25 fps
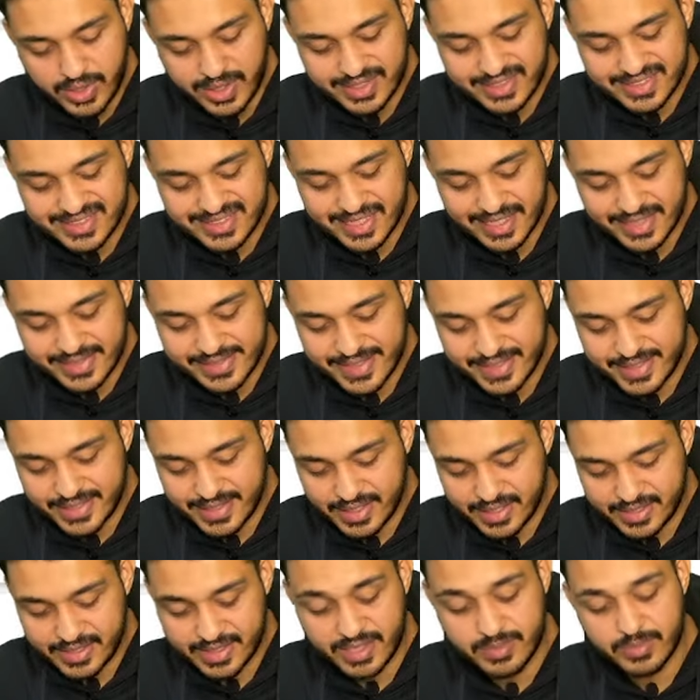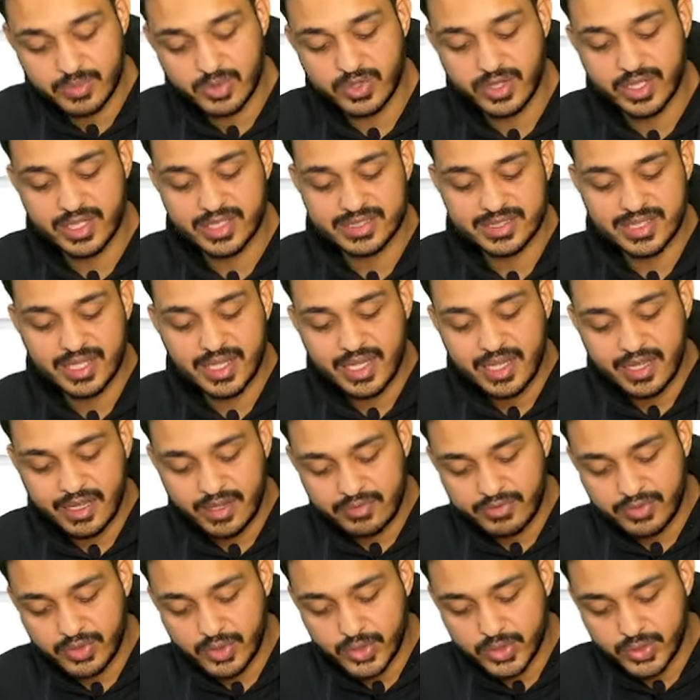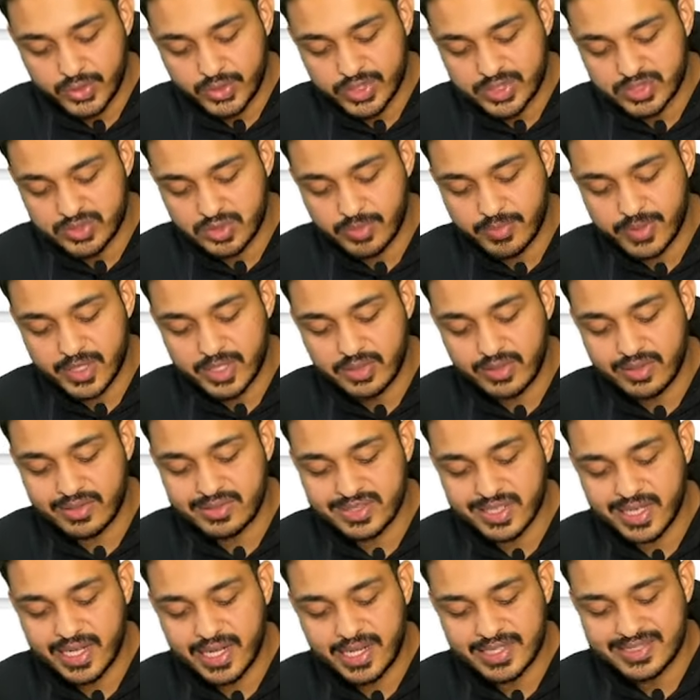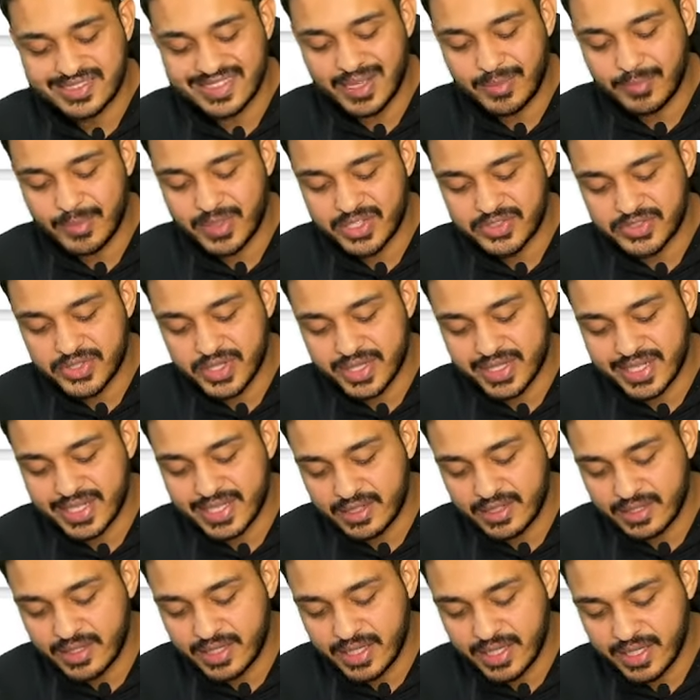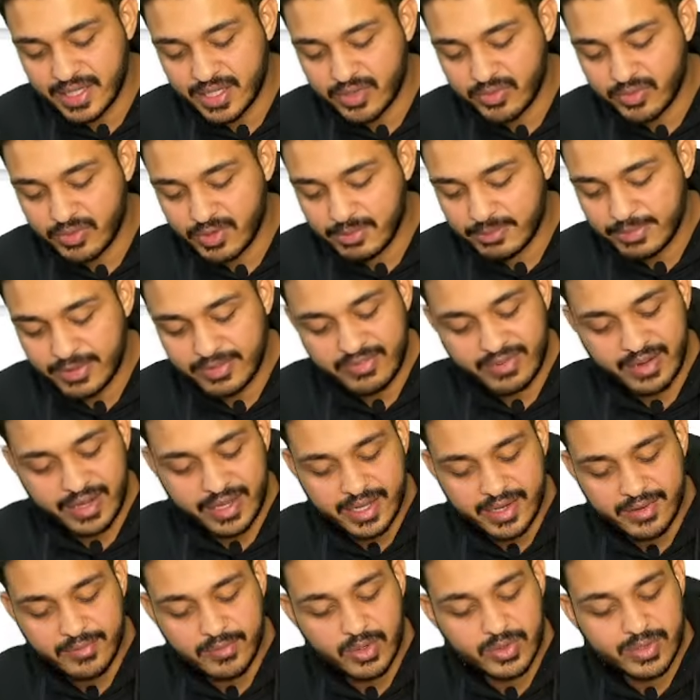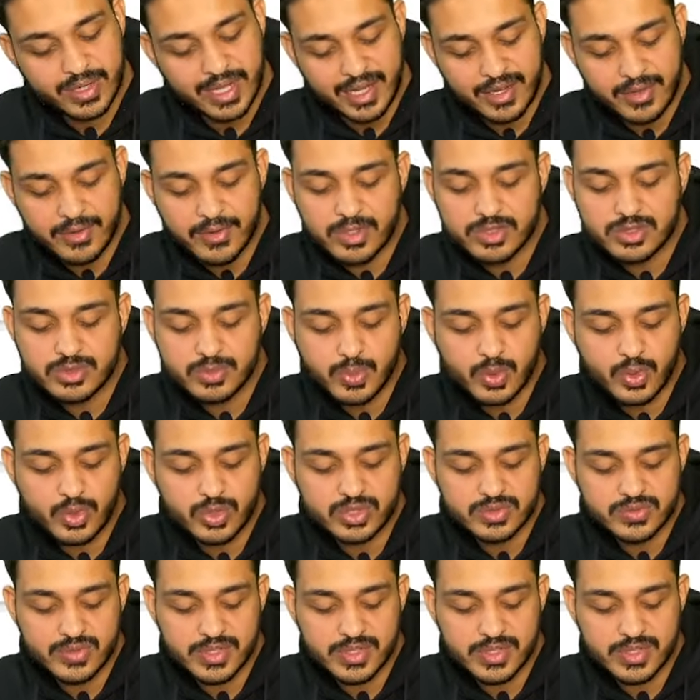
cells and Russell bodies. If you do histopathological examination, here you will be finding what? Endospores